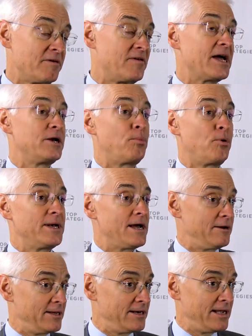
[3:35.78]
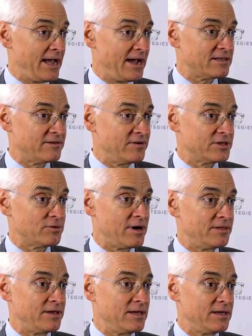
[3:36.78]
If I had to point out any activist who
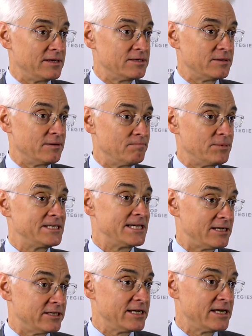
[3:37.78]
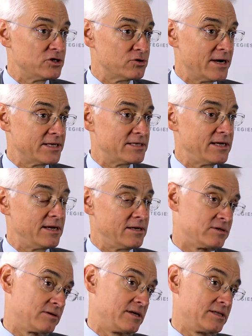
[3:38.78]
I think is particularly interesting
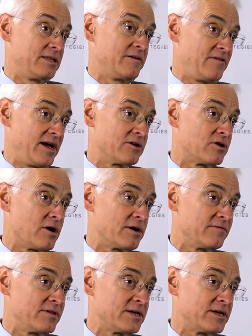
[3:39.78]
and is in the vanguard of